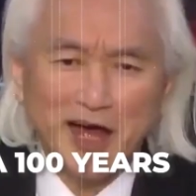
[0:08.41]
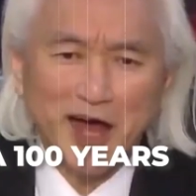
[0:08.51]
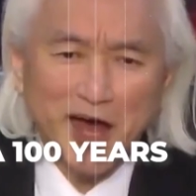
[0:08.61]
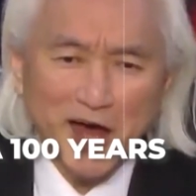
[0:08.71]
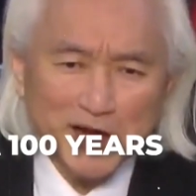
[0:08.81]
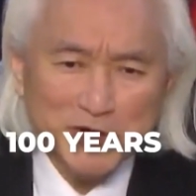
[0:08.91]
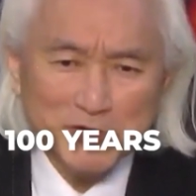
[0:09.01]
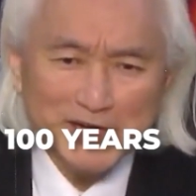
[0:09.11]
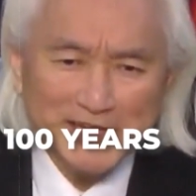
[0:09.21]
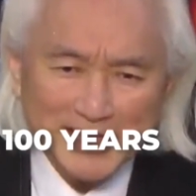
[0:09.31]
a
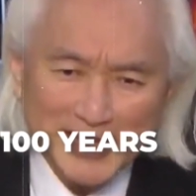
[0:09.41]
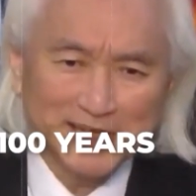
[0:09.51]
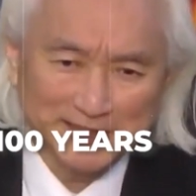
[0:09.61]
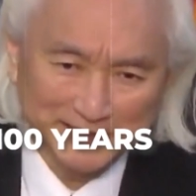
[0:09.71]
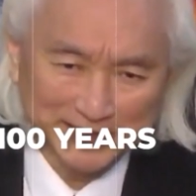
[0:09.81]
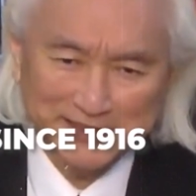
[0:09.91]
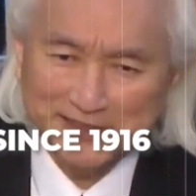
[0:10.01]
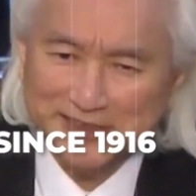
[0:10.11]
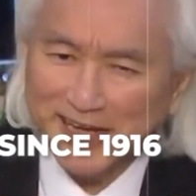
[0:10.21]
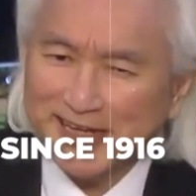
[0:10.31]
hundred years
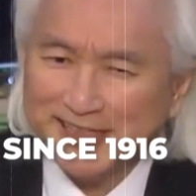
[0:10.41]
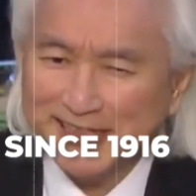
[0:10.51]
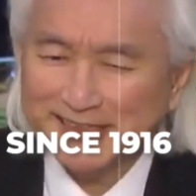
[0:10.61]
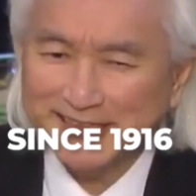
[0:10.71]
since nineteen